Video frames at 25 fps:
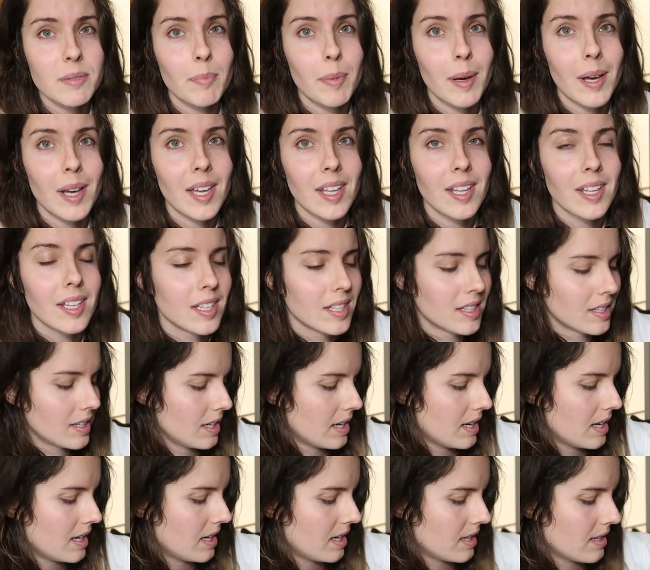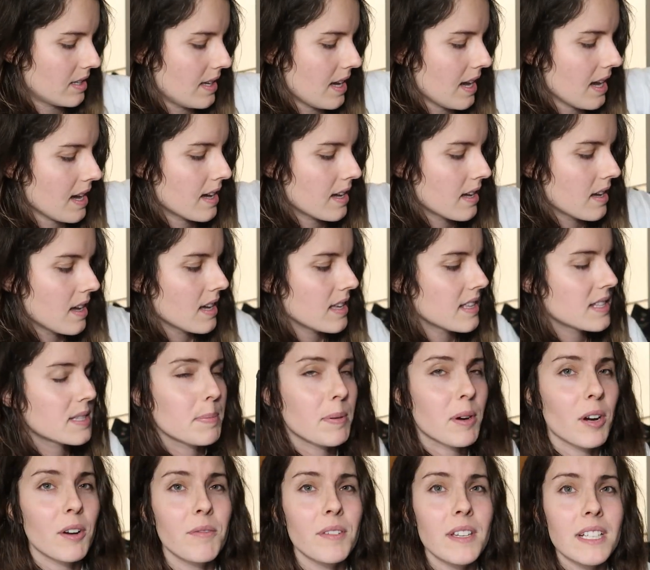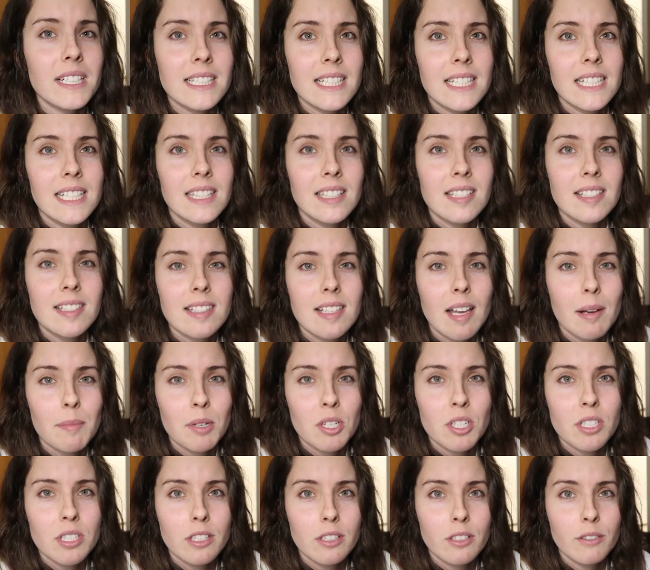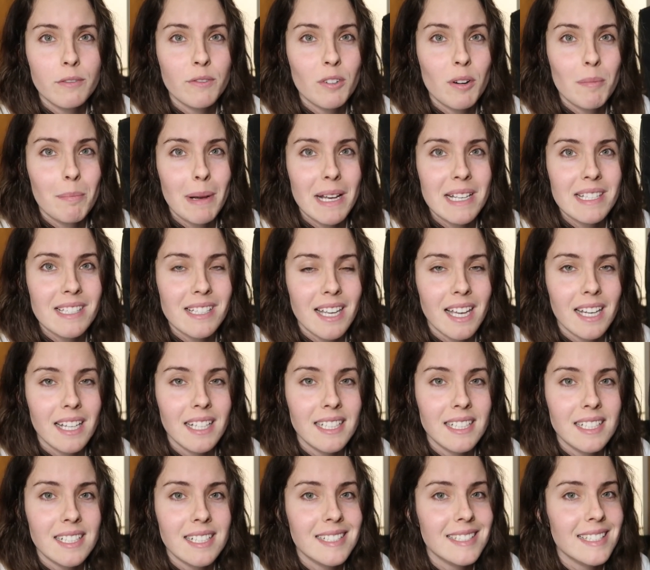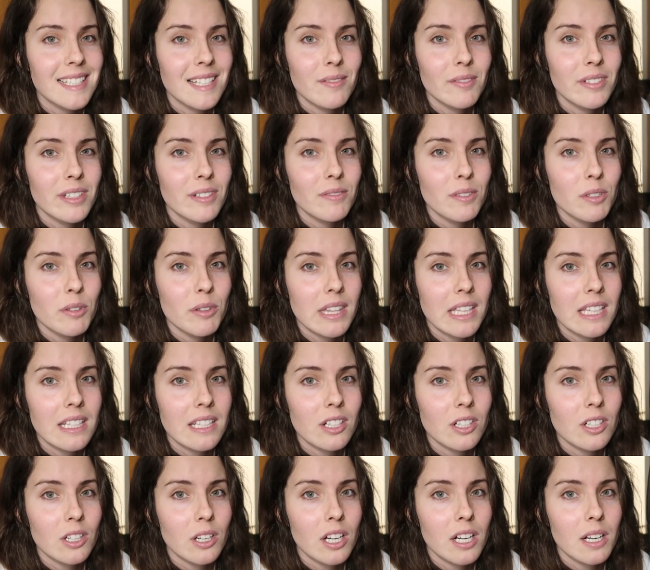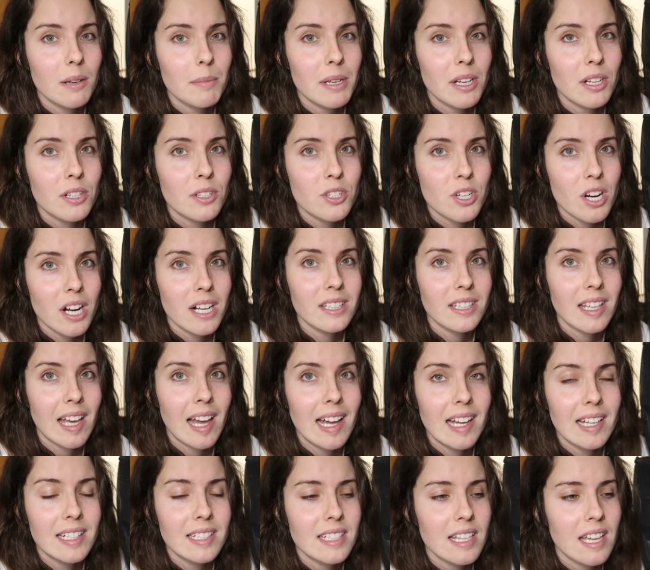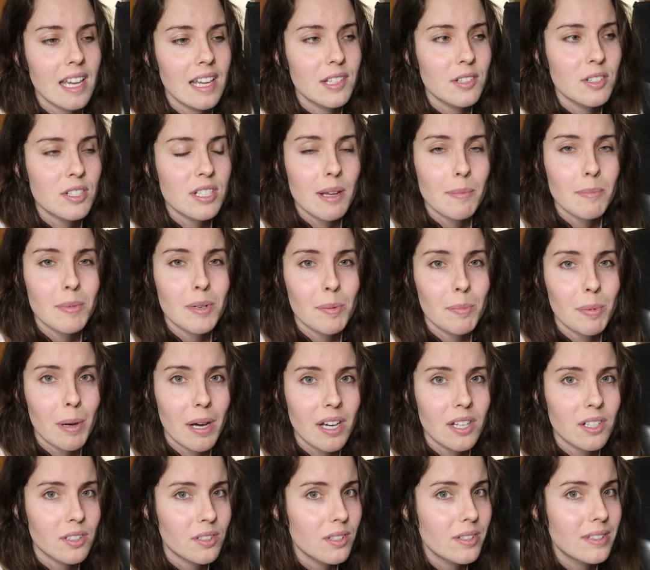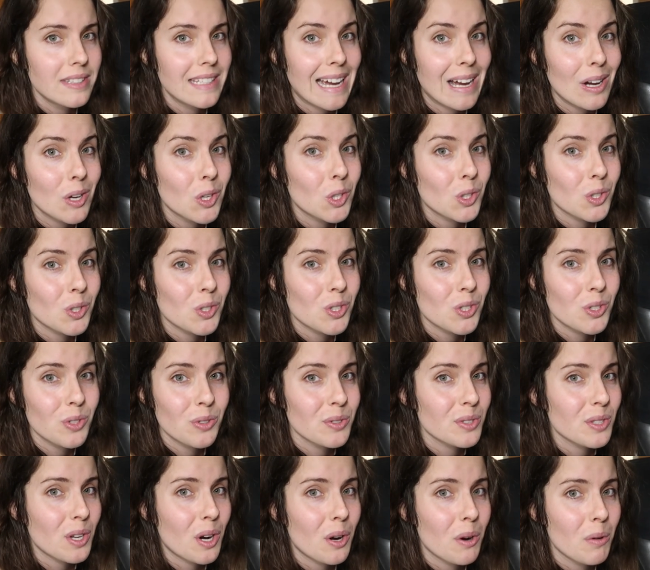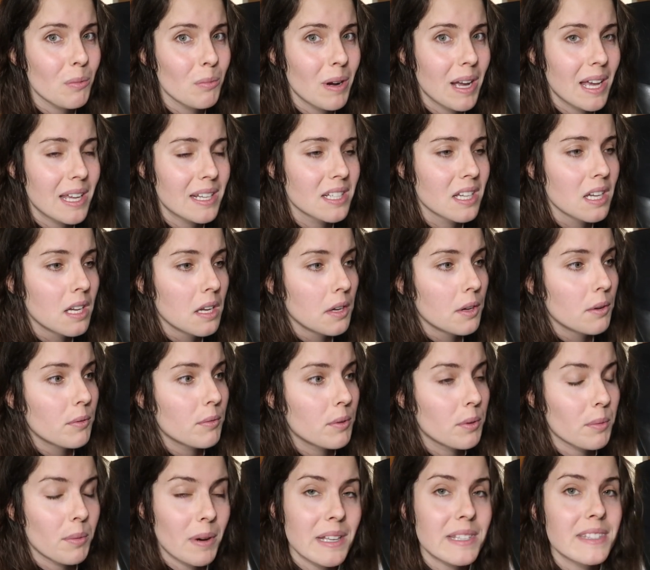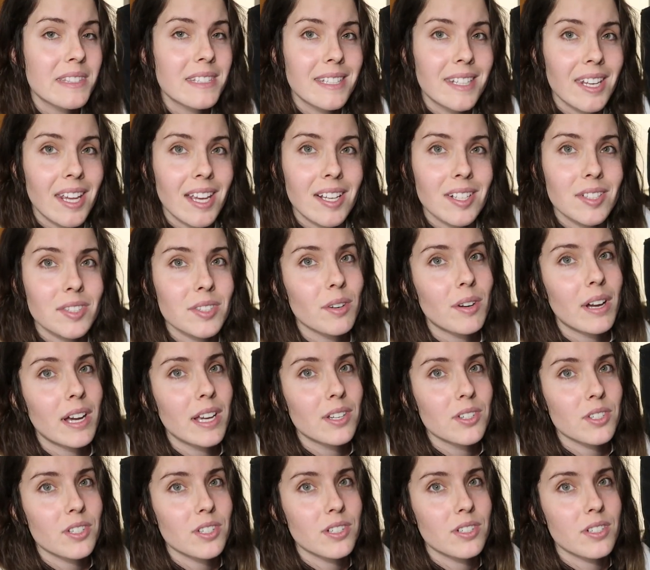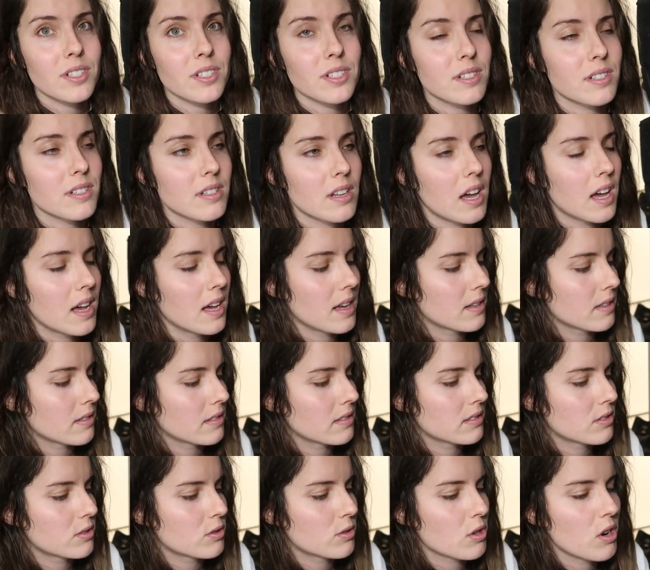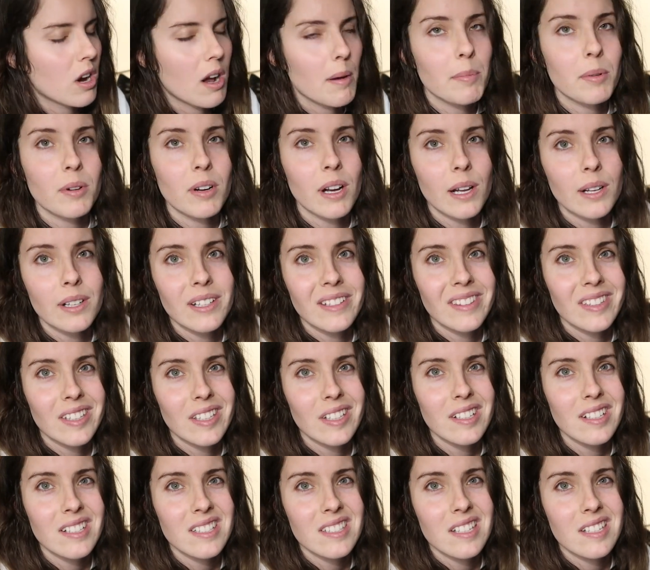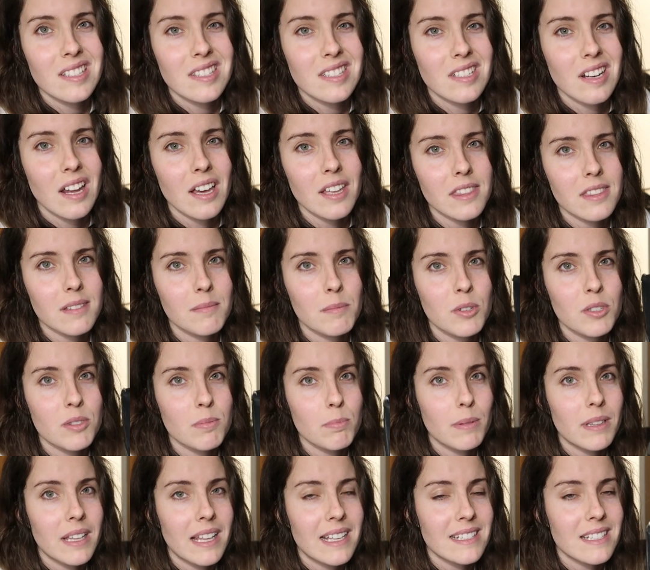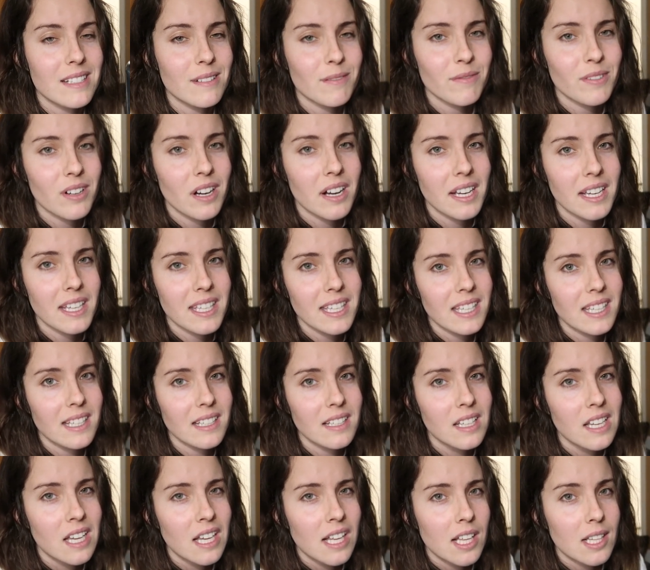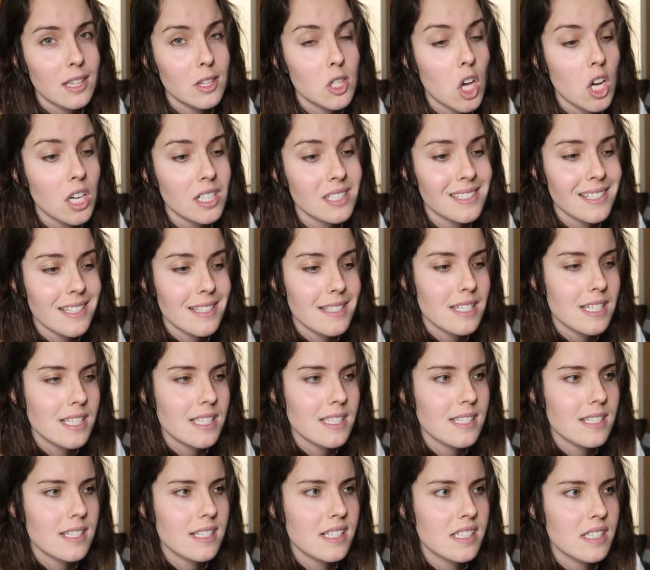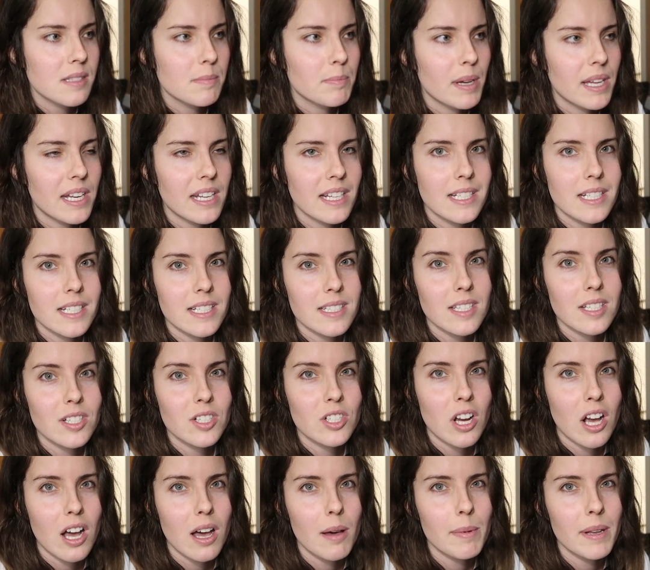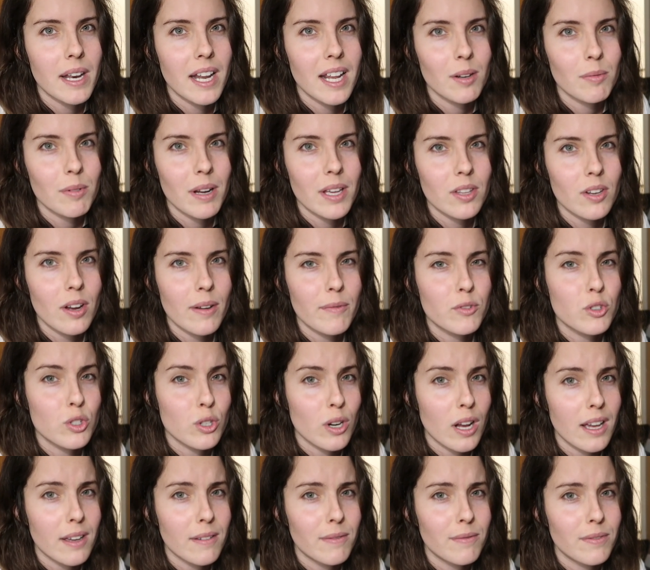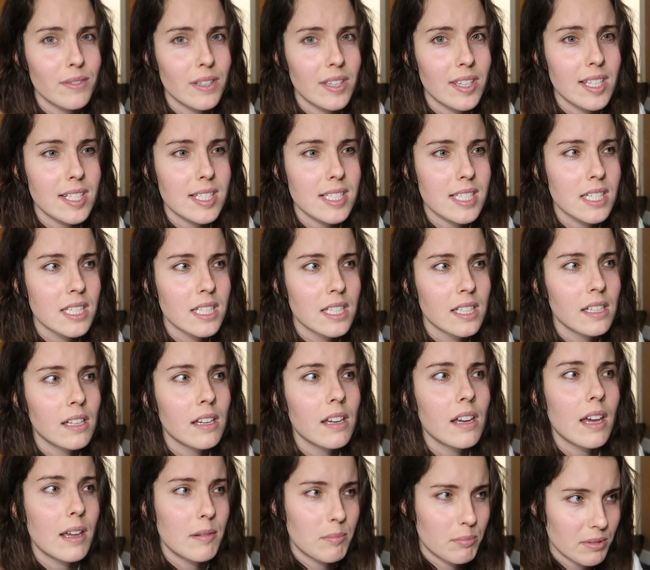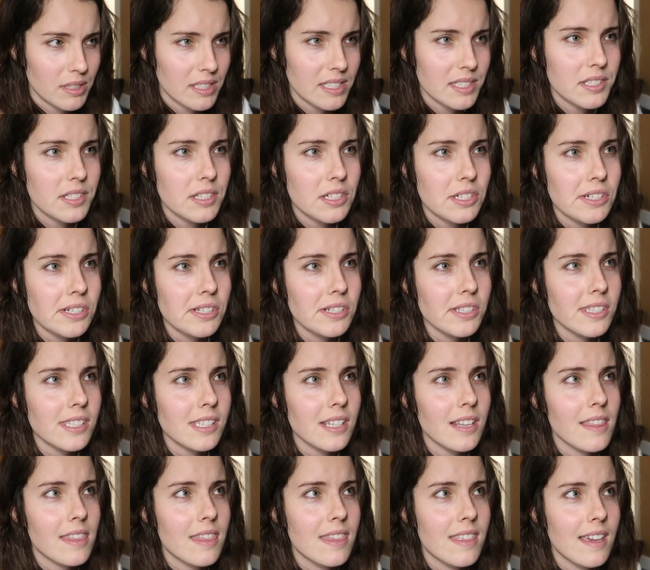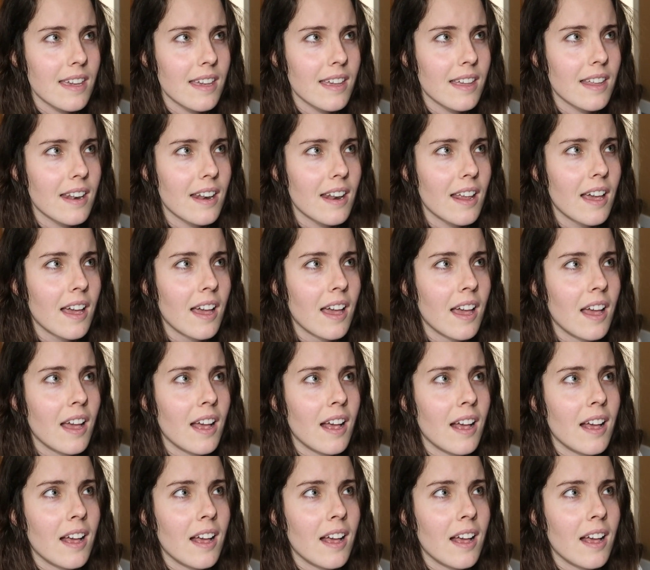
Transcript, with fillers: But uh, yeah, it's perfect in the summer too for muskeg, because even if you think you're going to be on dry land and you step in a puddle, now your shoes are wet for the rest of the day. So I usually just uh, tromp around in these. It's not the most pleasant for hiking long distances, but it does the job, and I'd rather have dry feet and blisters than